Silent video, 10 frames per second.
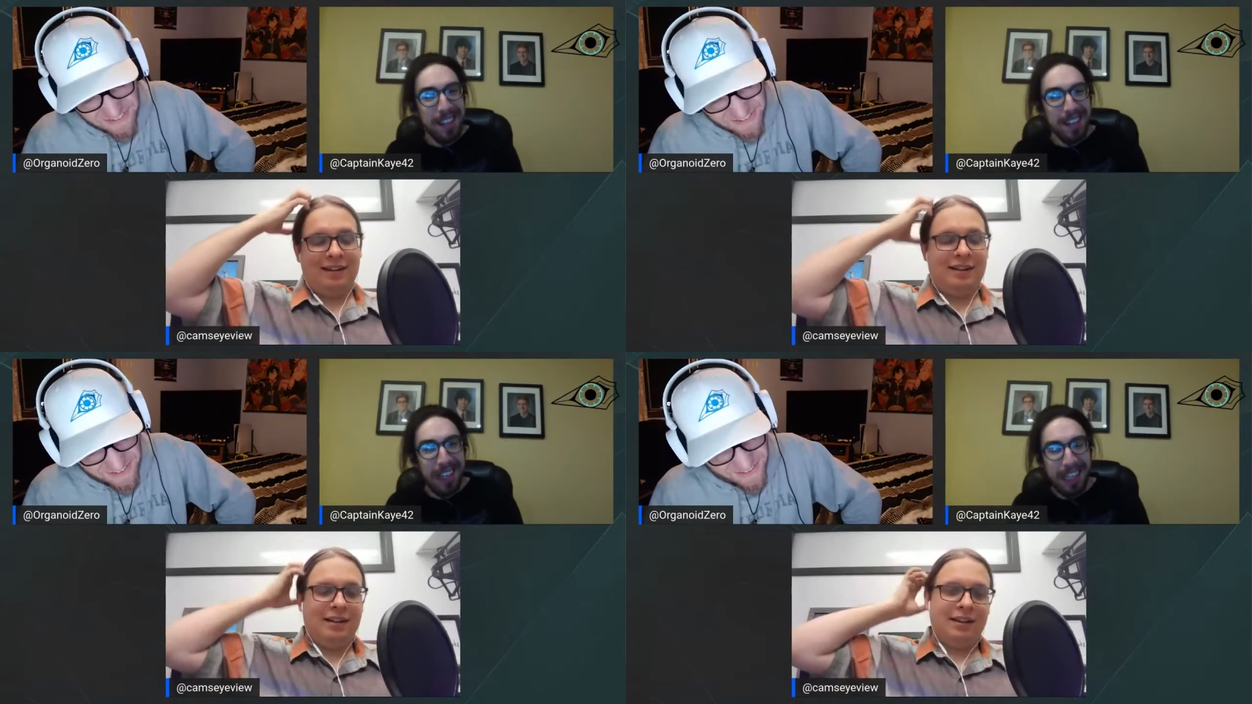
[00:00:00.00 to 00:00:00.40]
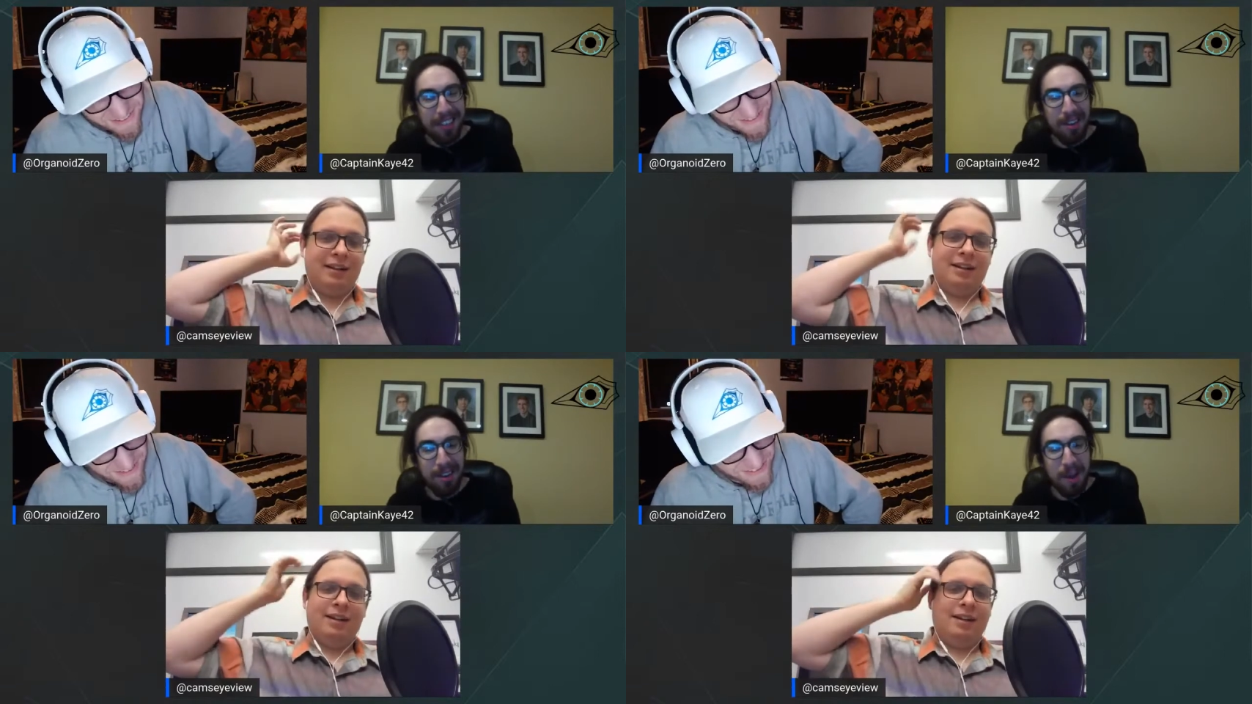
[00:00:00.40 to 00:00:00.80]
Speaker 1: like
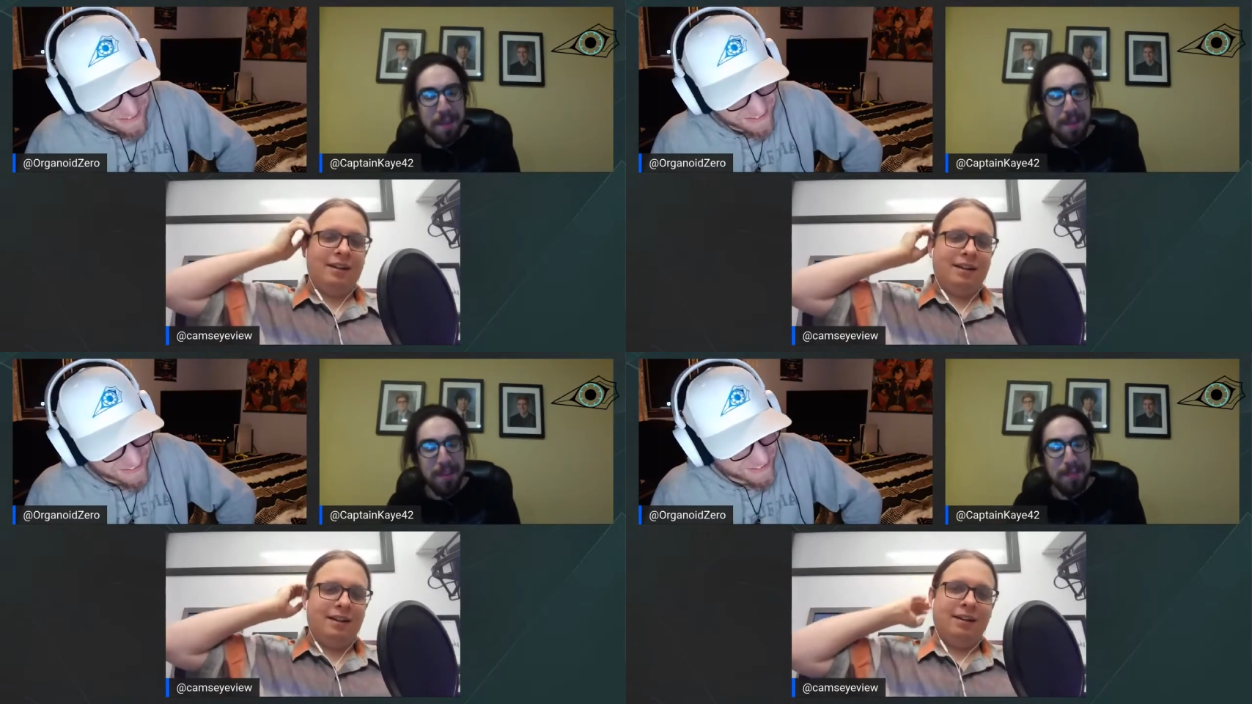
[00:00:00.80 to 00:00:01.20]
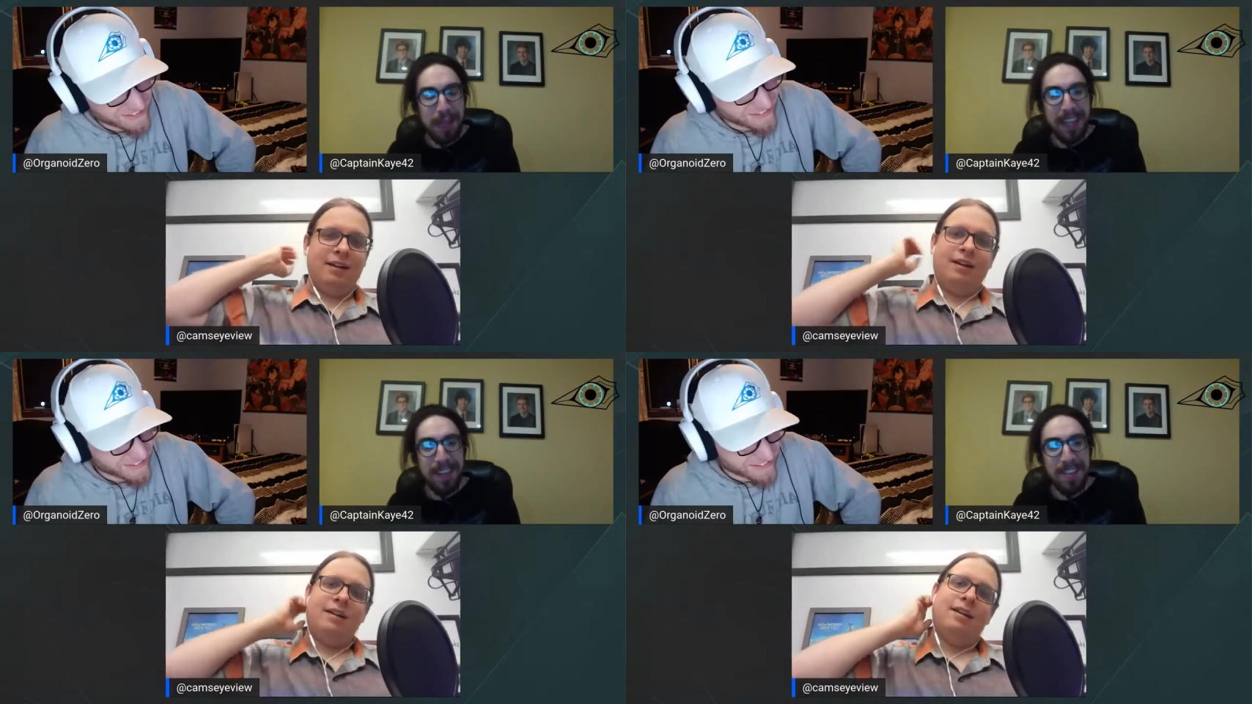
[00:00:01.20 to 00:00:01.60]
turn up the
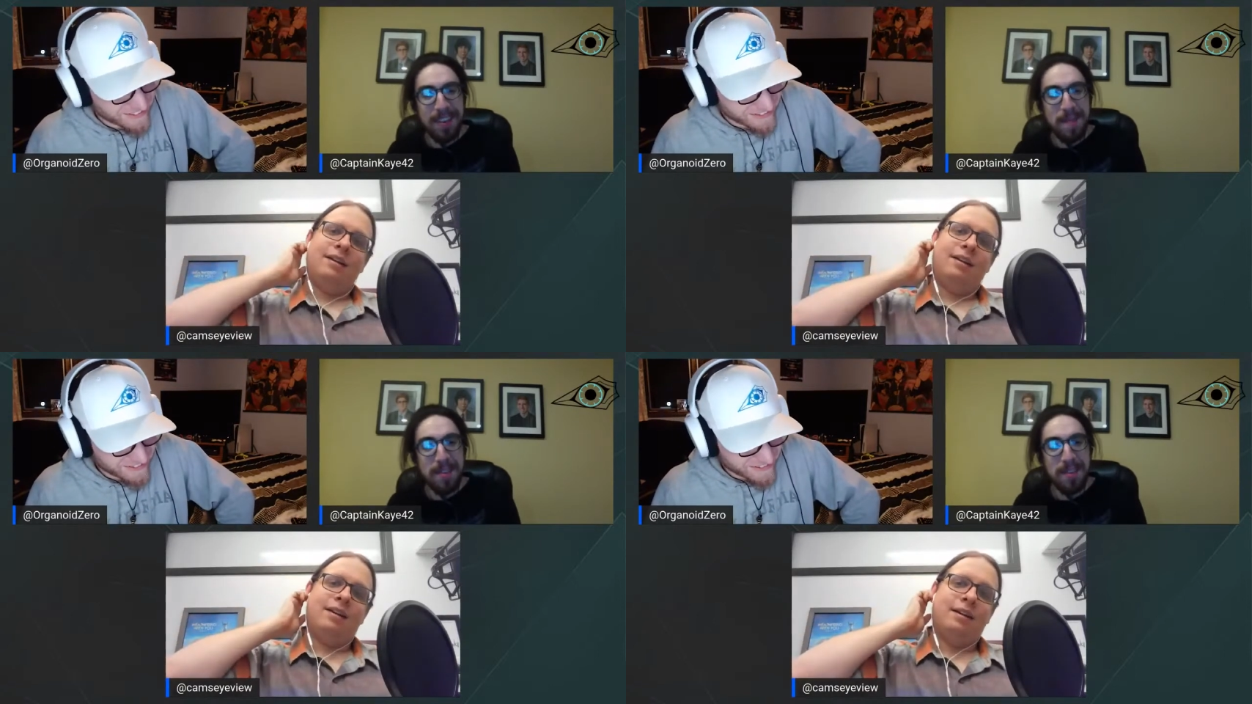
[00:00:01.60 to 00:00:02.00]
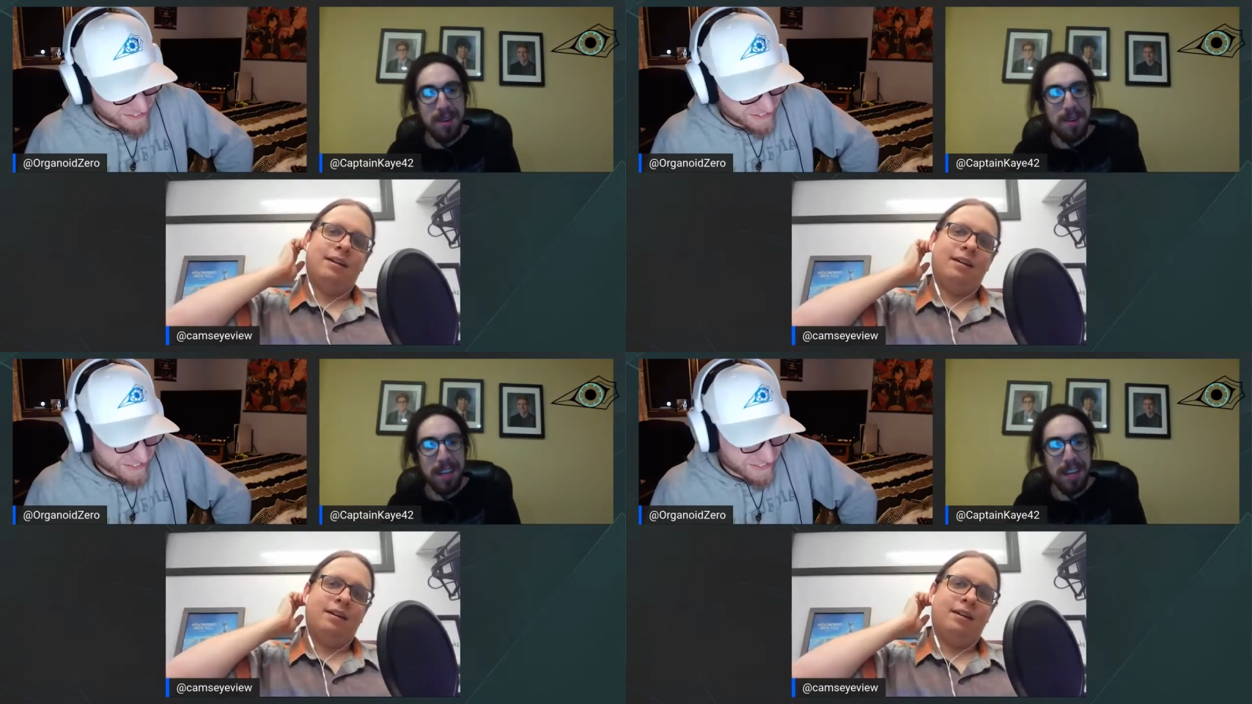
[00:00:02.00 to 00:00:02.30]
speed on this episode